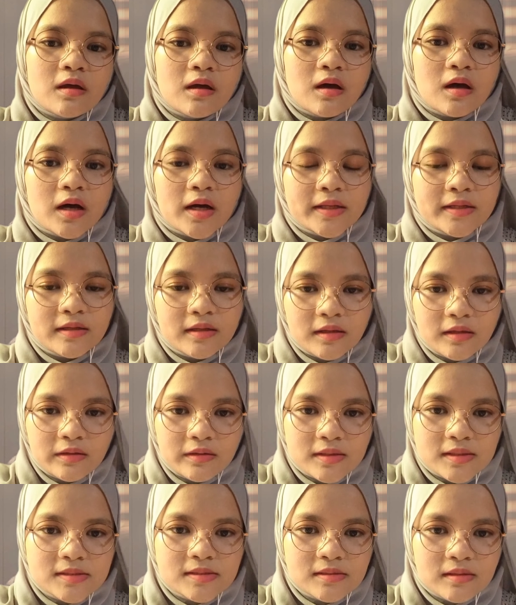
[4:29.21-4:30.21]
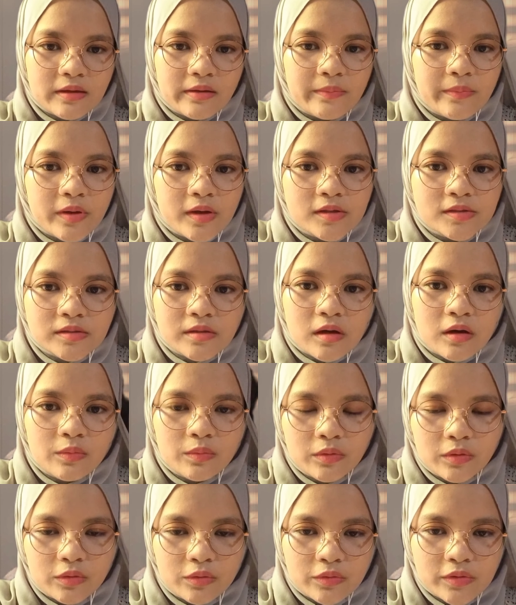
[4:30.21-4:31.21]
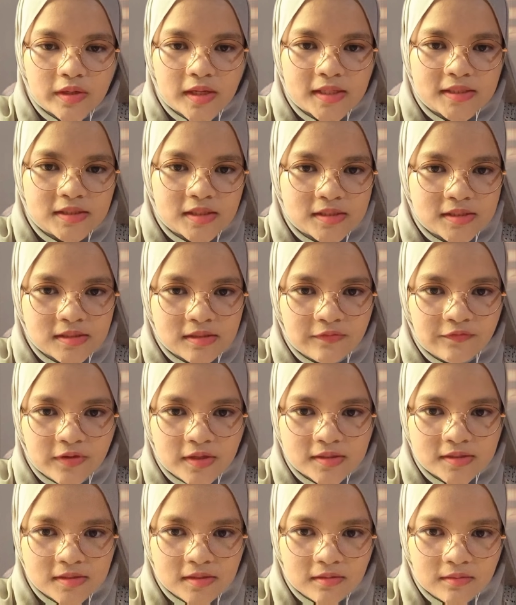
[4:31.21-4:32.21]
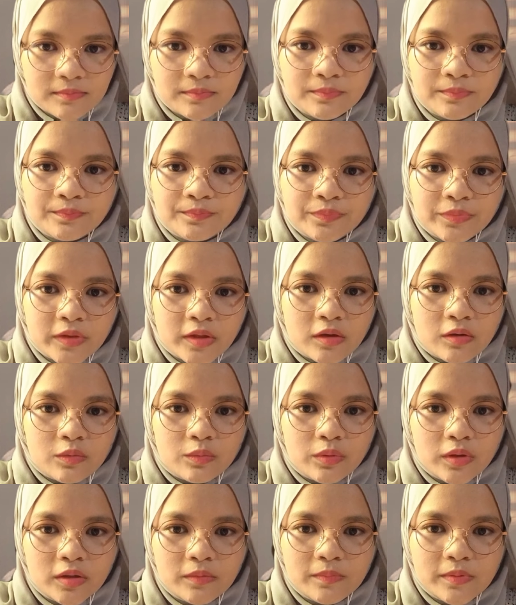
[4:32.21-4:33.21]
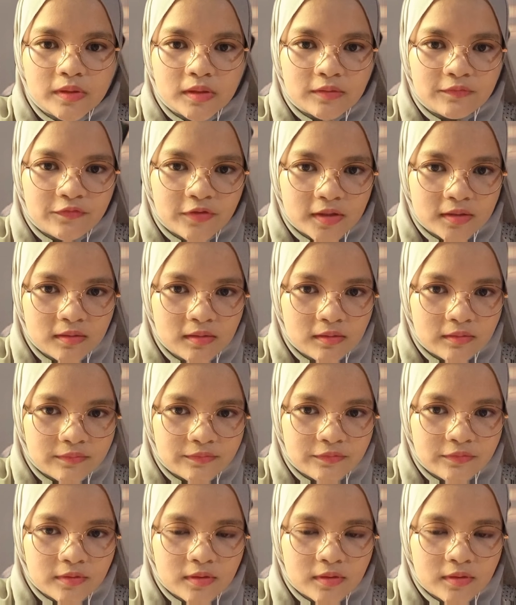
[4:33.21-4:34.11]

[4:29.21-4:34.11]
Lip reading: are they the same as our own digestive enzyme? Will be effective?